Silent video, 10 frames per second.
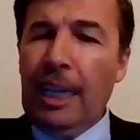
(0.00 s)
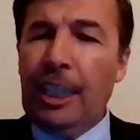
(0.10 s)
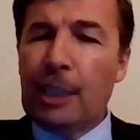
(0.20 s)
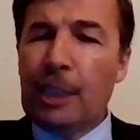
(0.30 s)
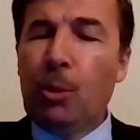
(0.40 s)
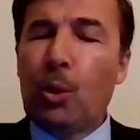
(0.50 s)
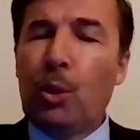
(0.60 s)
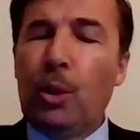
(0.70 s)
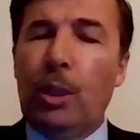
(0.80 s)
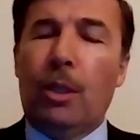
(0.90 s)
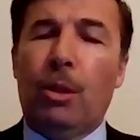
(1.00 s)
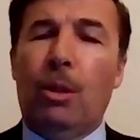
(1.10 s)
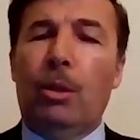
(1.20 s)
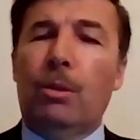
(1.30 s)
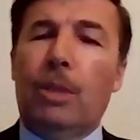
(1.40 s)
And in his book
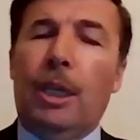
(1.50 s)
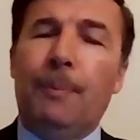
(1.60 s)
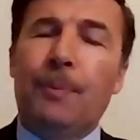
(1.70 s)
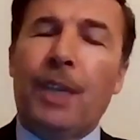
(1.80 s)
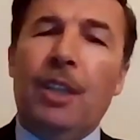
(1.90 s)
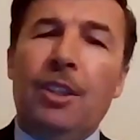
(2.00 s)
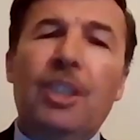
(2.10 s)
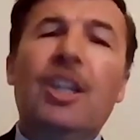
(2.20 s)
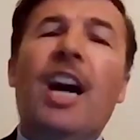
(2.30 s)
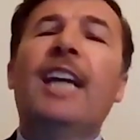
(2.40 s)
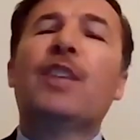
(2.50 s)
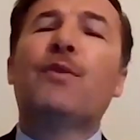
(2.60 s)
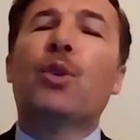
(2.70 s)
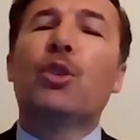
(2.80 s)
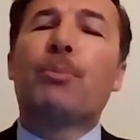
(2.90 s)
called The
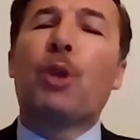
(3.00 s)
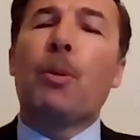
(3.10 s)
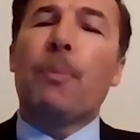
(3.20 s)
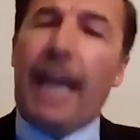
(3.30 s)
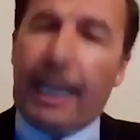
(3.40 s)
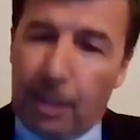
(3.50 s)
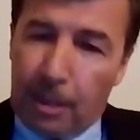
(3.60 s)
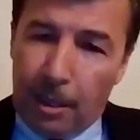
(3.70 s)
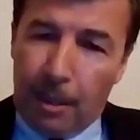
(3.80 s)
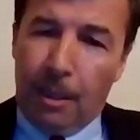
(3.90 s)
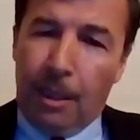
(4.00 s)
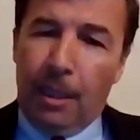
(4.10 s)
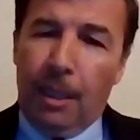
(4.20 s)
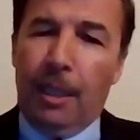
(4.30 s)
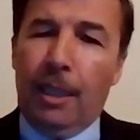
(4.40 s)
Guide for the Perplexed,
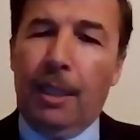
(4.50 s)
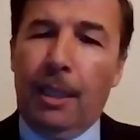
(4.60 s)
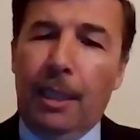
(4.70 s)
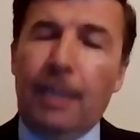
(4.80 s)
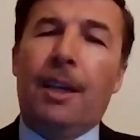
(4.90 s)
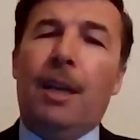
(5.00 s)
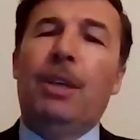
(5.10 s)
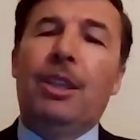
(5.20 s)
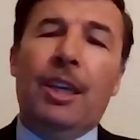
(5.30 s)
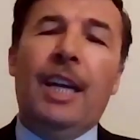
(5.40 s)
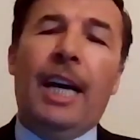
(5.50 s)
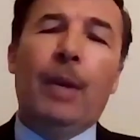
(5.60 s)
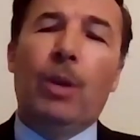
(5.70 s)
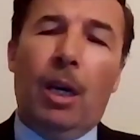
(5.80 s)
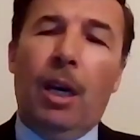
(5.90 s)
in Arabic,
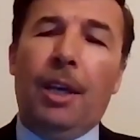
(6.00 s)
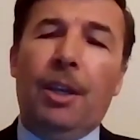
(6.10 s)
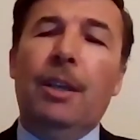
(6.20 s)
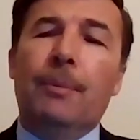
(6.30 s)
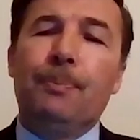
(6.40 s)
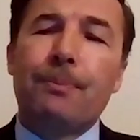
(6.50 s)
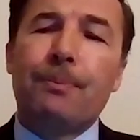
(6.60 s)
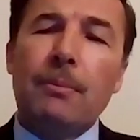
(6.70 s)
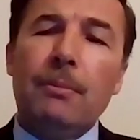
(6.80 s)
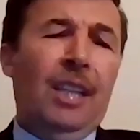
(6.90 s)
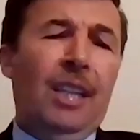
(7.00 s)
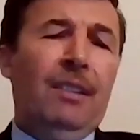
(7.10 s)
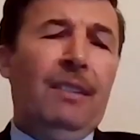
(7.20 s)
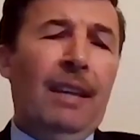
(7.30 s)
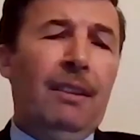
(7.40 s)
Dalail al-Hayrin, he
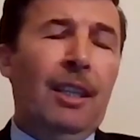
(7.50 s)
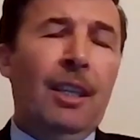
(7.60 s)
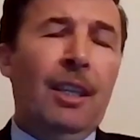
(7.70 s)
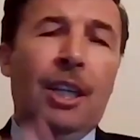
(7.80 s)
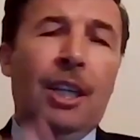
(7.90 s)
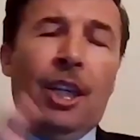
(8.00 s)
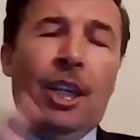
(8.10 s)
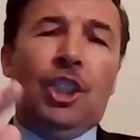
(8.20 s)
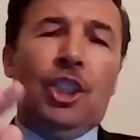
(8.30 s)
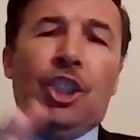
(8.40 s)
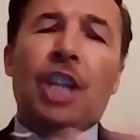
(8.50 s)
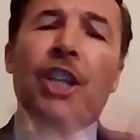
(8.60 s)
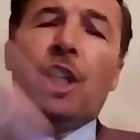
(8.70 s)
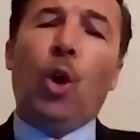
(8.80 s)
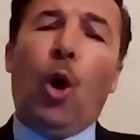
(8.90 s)
stated that the
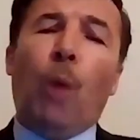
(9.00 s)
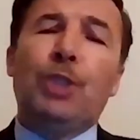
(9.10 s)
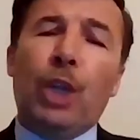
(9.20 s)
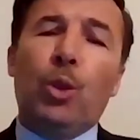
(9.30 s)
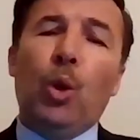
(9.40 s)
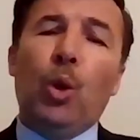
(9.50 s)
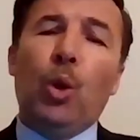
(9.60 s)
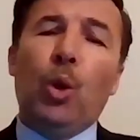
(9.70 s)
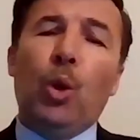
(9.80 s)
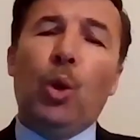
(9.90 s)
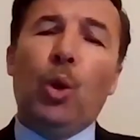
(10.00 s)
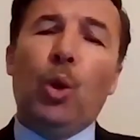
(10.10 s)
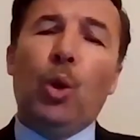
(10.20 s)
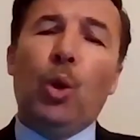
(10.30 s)
general object of the divine